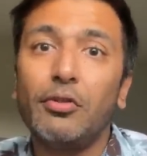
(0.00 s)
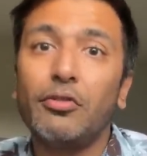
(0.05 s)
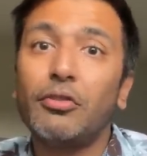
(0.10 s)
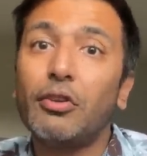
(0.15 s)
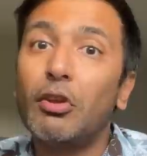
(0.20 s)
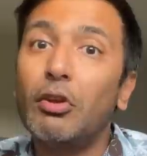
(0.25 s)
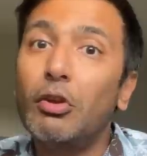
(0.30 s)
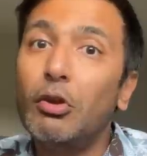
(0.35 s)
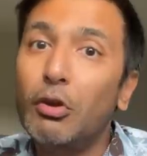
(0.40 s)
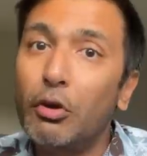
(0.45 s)

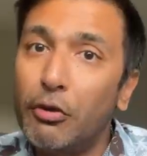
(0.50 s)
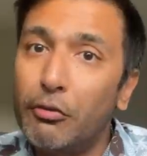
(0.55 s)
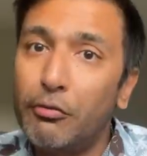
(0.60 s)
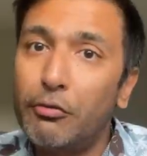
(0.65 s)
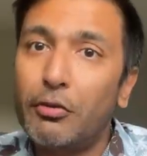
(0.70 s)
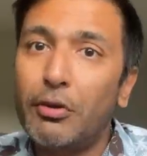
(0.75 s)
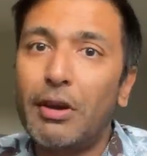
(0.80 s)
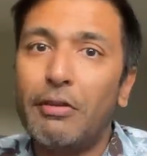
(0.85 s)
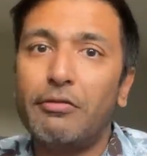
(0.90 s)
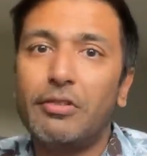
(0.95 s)
So look
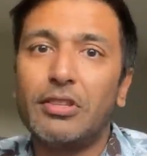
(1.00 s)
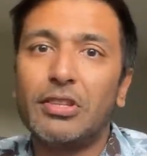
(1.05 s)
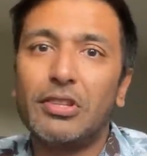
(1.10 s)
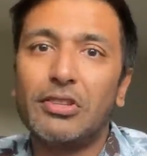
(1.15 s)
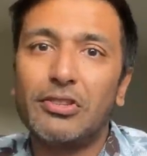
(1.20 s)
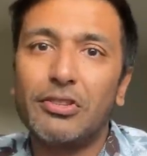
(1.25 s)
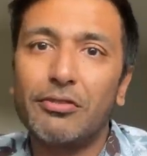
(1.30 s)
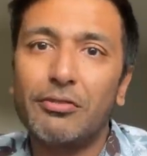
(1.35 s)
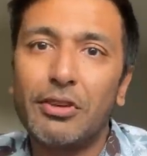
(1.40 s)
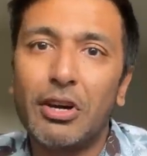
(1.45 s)
for
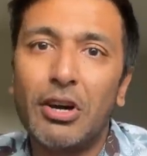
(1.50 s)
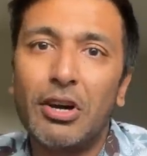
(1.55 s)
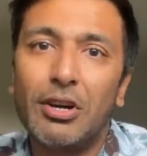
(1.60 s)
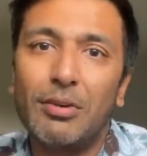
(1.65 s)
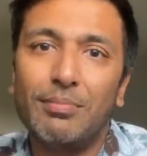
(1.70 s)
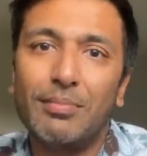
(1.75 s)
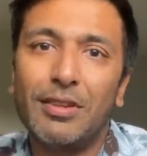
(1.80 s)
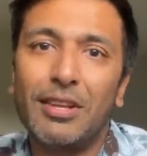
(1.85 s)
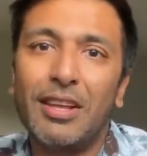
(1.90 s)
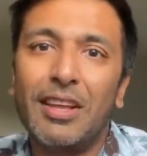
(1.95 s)
evidence of harm.